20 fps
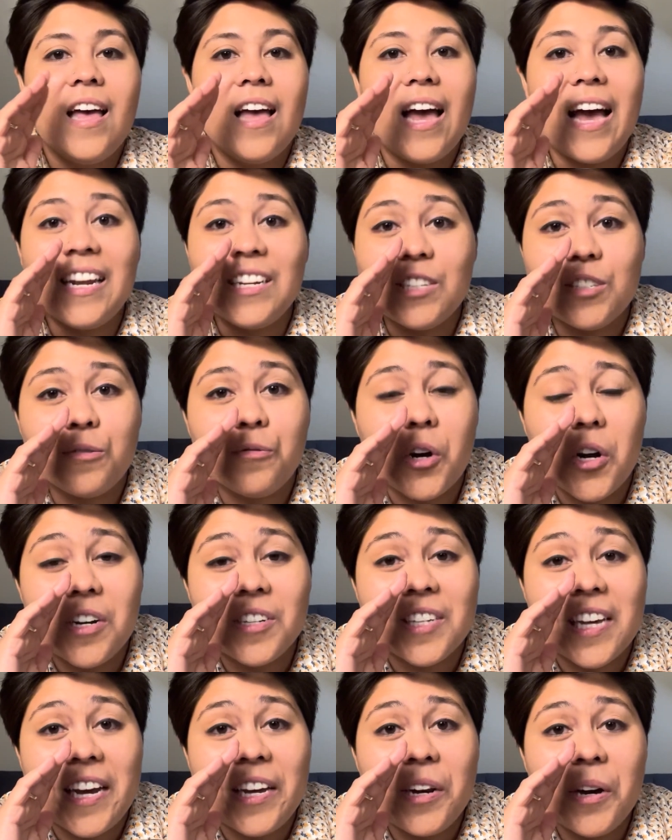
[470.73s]
And as far
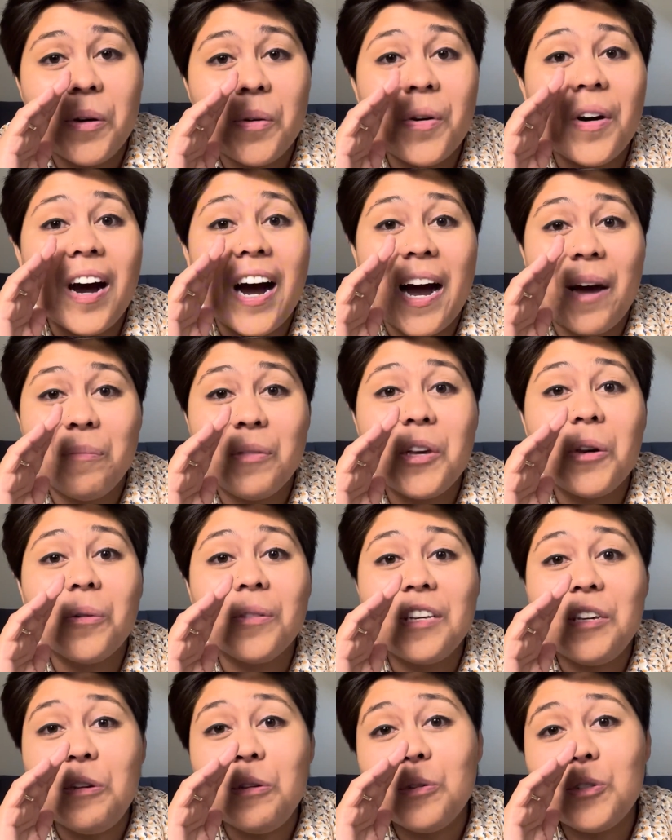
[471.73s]
as I know, I'm the
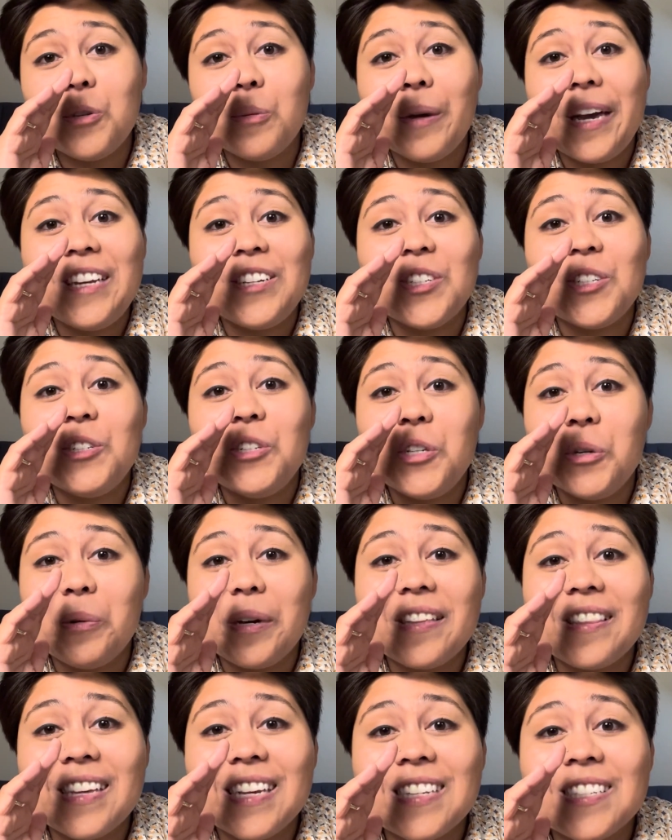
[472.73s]
only YouTube agent
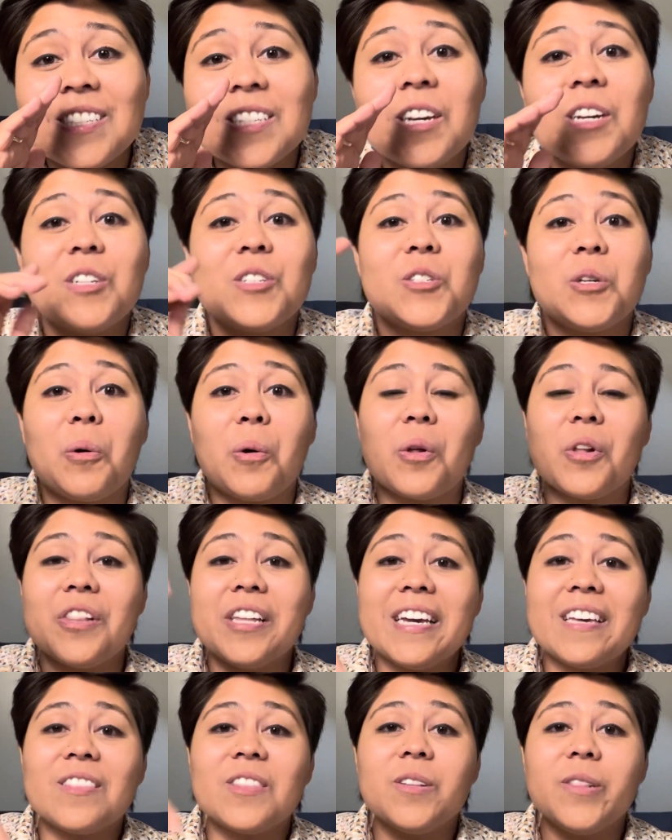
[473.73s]
doing this, so
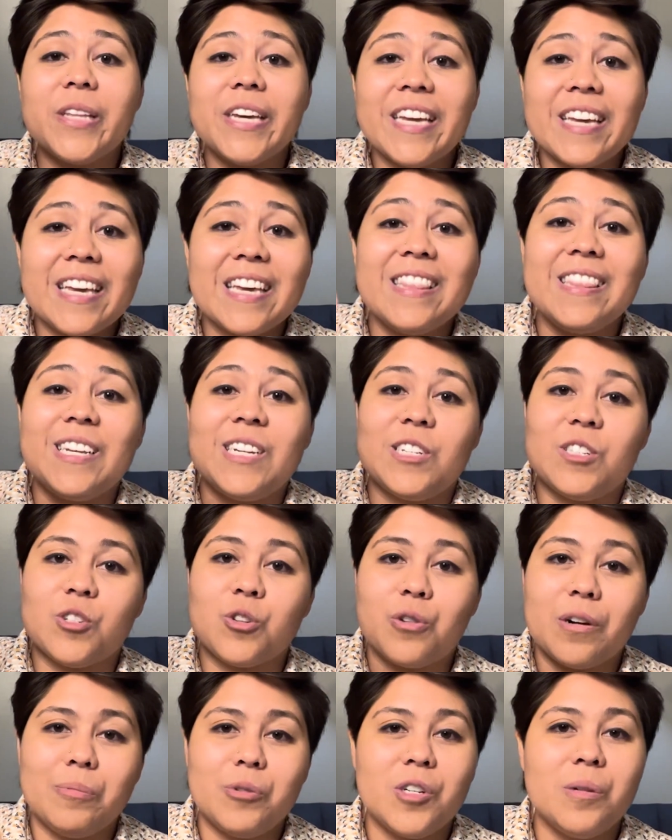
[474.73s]
click the link in the
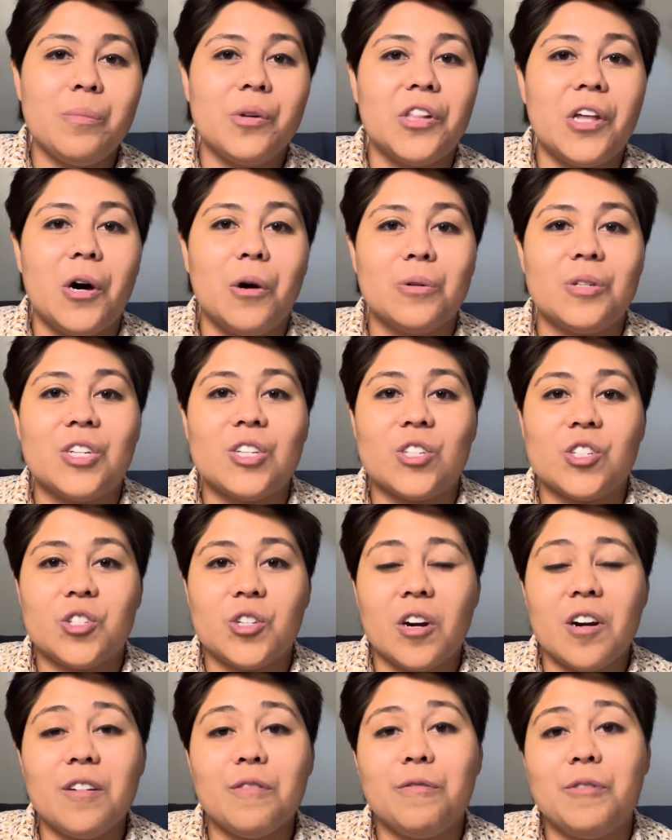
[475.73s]
description below to
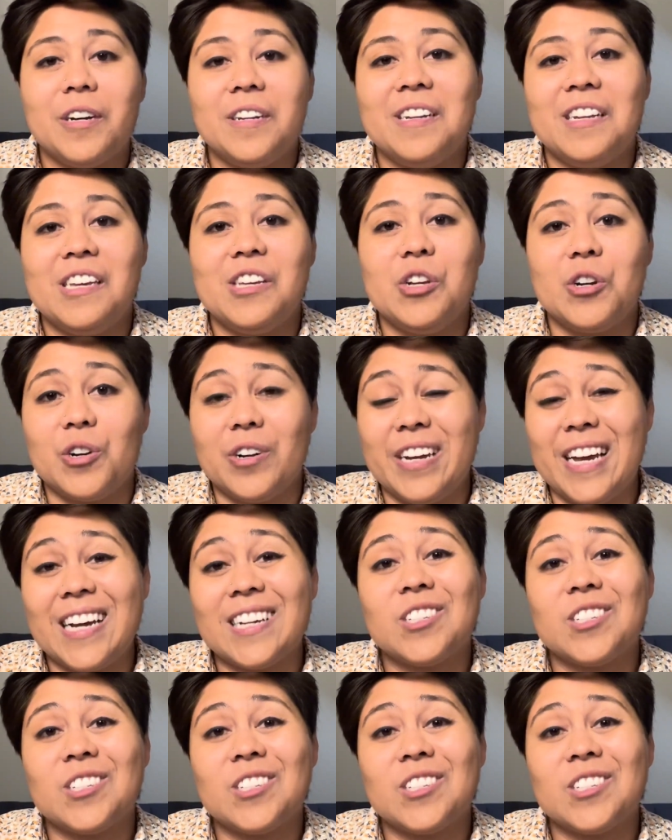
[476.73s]
start funding your next